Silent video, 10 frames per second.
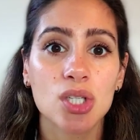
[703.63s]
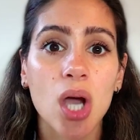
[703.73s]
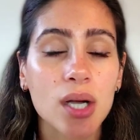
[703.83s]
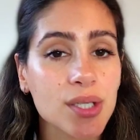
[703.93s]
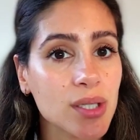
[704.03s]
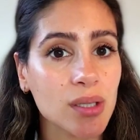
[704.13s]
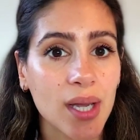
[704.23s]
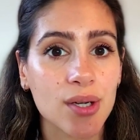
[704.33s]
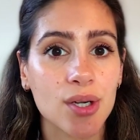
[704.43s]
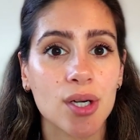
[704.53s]
Talk to your
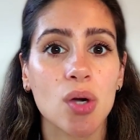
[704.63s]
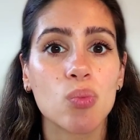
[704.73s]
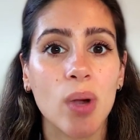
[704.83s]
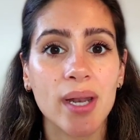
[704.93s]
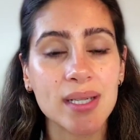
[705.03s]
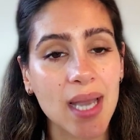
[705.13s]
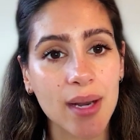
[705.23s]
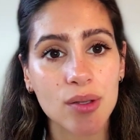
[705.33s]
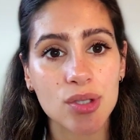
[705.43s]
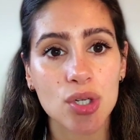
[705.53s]
lender, run a
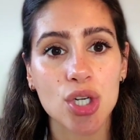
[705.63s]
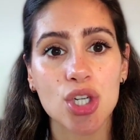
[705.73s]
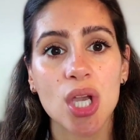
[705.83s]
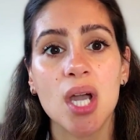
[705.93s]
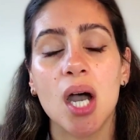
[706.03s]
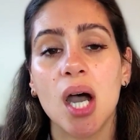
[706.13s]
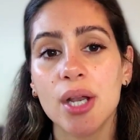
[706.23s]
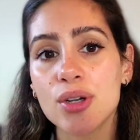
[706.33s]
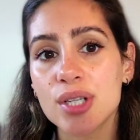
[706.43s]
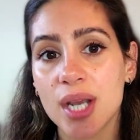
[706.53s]
title search,
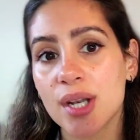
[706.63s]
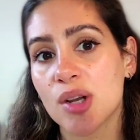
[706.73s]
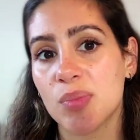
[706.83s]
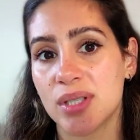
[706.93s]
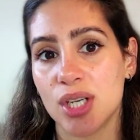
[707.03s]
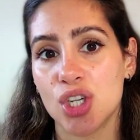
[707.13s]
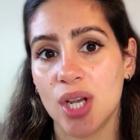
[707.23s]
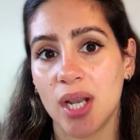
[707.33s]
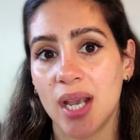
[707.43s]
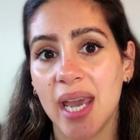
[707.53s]
understand your
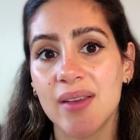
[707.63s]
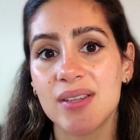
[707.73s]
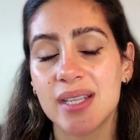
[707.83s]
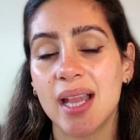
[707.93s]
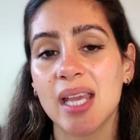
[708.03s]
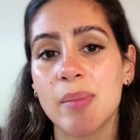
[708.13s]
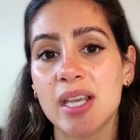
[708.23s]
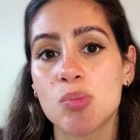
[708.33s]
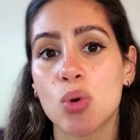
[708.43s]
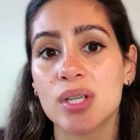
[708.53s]
position, and if selling
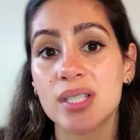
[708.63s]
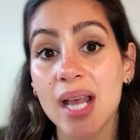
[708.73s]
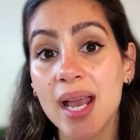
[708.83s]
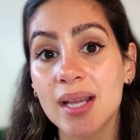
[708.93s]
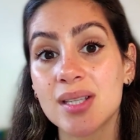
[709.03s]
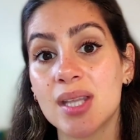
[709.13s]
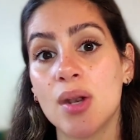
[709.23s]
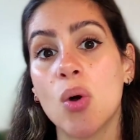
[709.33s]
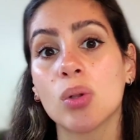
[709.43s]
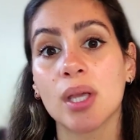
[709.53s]
makes more sense than
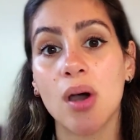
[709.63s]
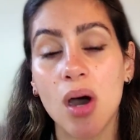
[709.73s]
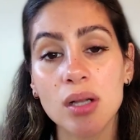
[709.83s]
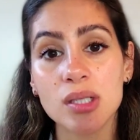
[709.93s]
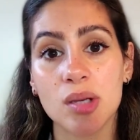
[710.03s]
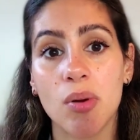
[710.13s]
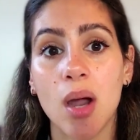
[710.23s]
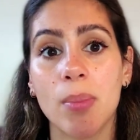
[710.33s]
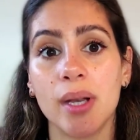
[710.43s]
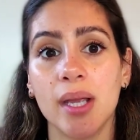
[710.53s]
holding onto the
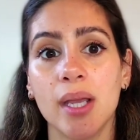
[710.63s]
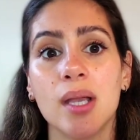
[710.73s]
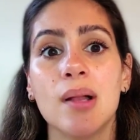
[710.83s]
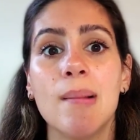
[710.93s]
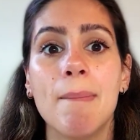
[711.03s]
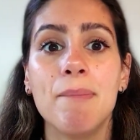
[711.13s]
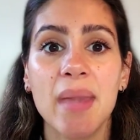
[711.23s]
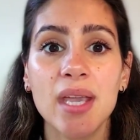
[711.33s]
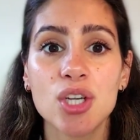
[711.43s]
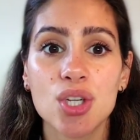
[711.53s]
property,
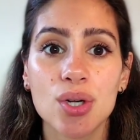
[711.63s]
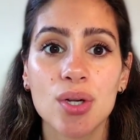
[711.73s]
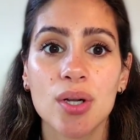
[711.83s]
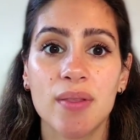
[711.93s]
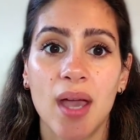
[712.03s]
make sure